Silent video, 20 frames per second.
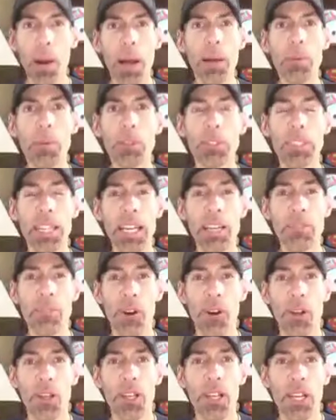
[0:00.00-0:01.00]
Pablo
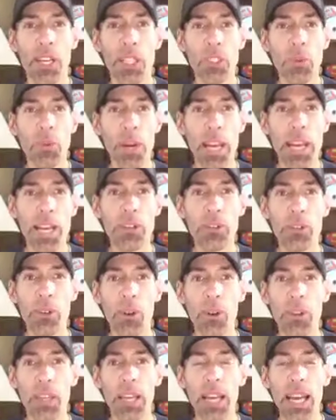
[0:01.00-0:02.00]
Sandoval is 28 years
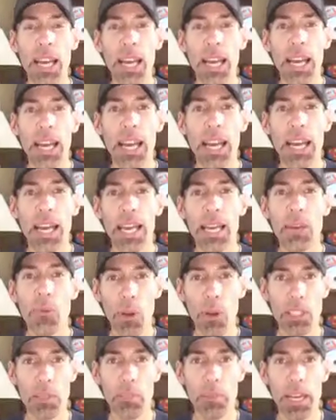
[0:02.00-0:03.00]
old. He
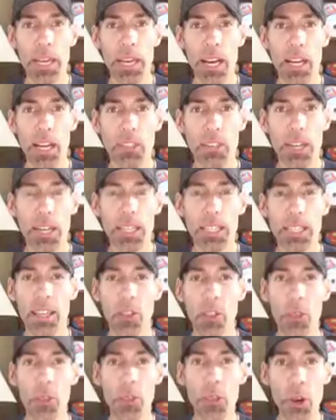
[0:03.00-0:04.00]
wants a big contract.
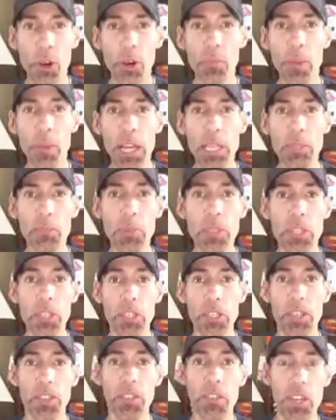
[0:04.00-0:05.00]
Now, the third base
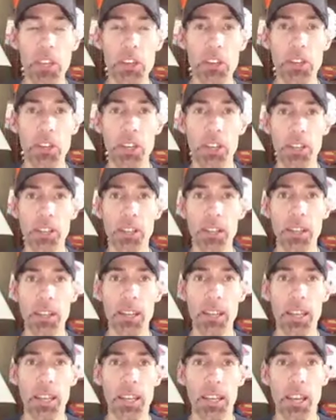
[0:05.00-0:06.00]
position this year
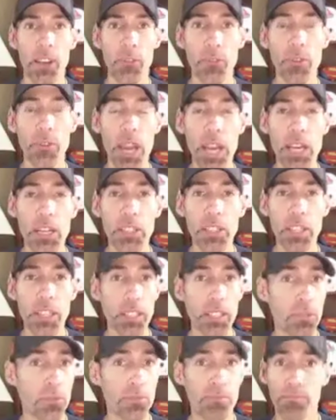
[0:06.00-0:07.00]
in free
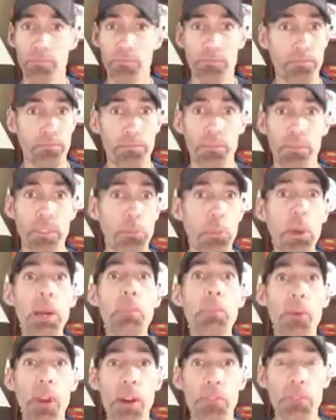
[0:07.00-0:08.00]
agency is
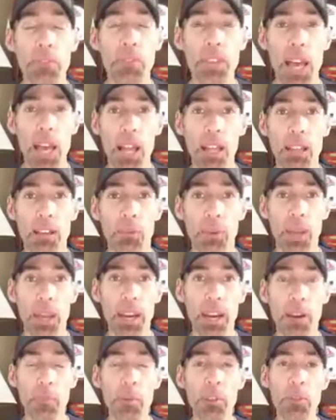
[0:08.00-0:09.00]
pretty bereft of talent. We
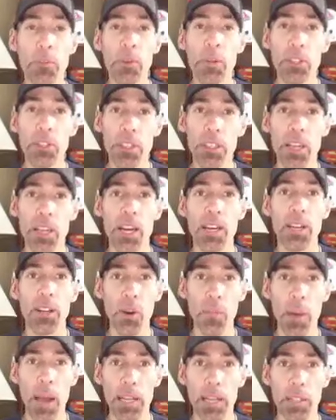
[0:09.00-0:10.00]
had Aramis Ramirez deciding to
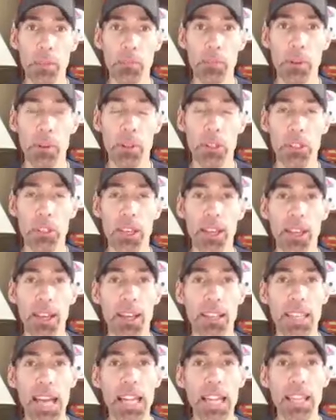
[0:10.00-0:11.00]
go back to the Brewers.
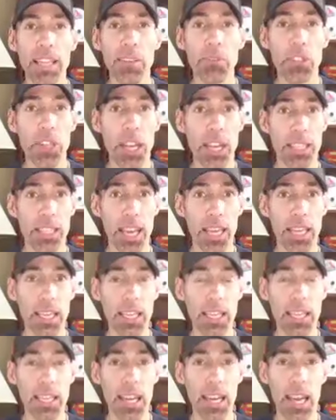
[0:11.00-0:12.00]
That leaves Chase
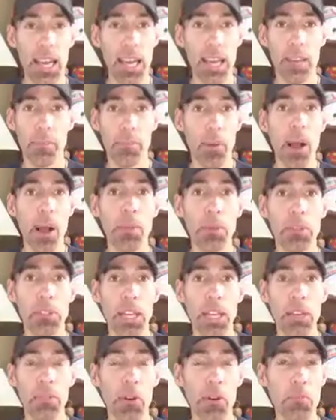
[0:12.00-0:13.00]
Headley and Pablo
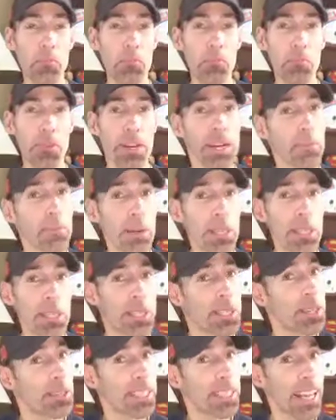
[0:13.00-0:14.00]
Sandoval pretty much
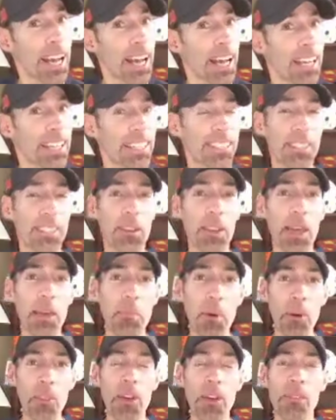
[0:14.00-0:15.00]
as the only guys. So they
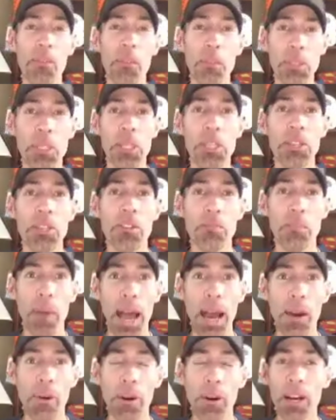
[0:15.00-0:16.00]
both have a position of
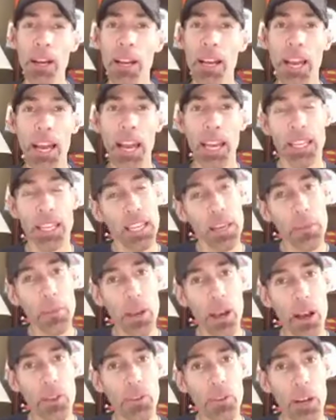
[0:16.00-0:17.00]
power. Headley
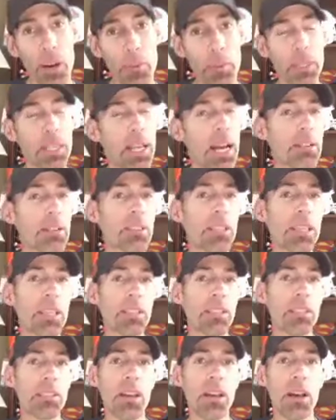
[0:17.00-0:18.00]
coming off a couple of down
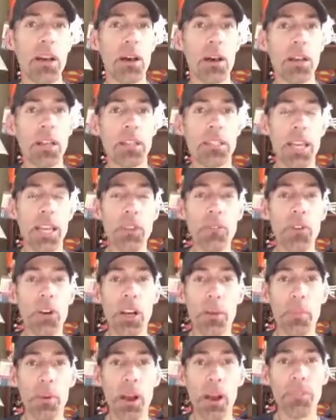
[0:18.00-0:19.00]
seasons. Sandoval
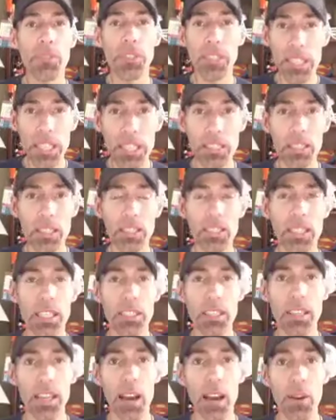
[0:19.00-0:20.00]
coming off a decent
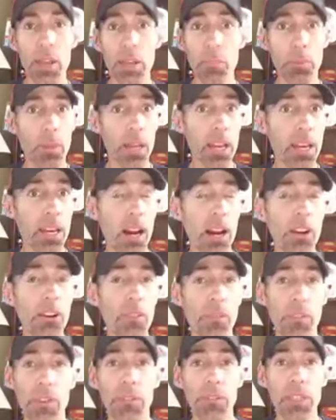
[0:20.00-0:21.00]
season. Now, he played
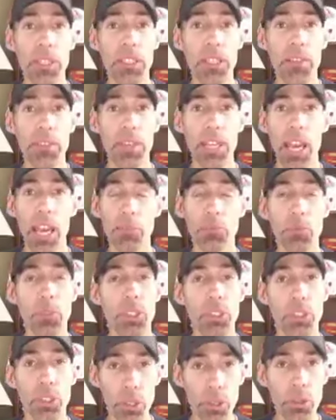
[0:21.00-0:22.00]
157 games,
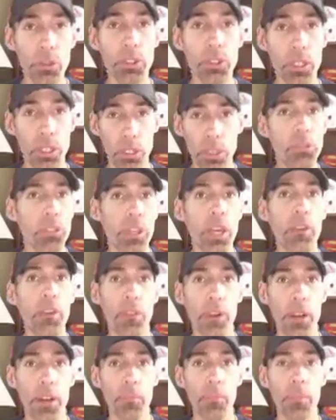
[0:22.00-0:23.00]
which is huge. A huge key
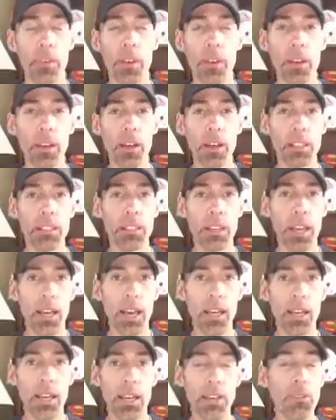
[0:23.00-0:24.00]
for him. Because
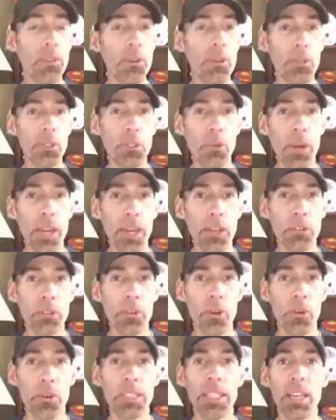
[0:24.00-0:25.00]
even though he's 28
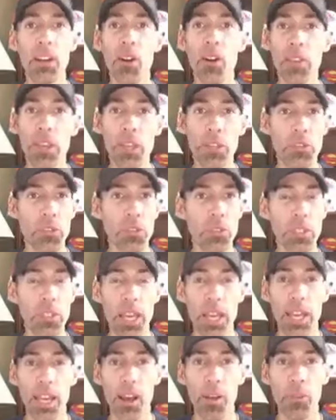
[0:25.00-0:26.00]
years old, he's had all the issues
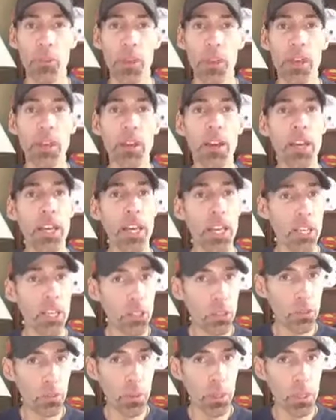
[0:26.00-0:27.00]
staying healthy.
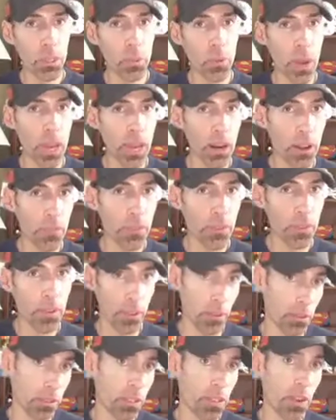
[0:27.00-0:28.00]
Issues with his weight off
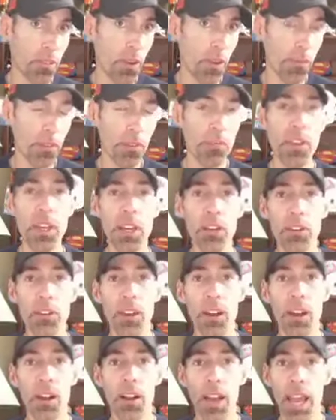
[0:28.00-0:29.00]
stuff off the
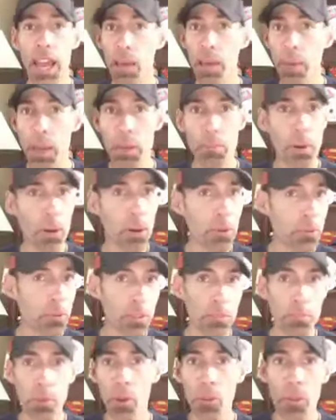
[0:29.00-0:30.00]
field. Hamate
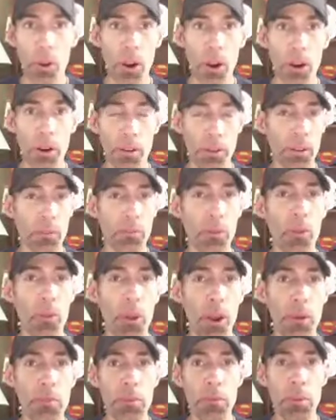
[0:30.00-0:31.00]
bones in both arms. You know,
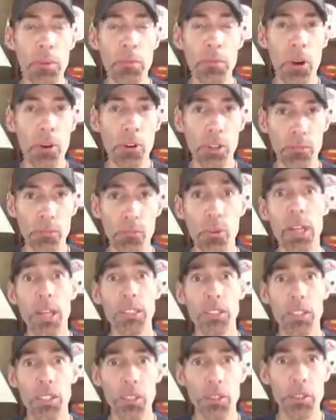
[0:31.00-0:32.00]
both arms have been broken.
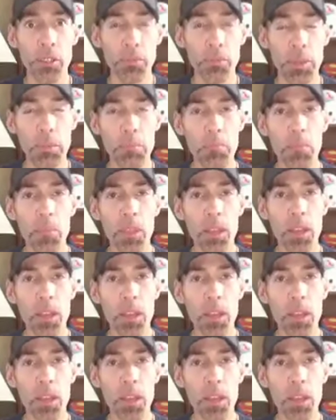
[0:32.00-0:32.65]
Wrists, excuse me.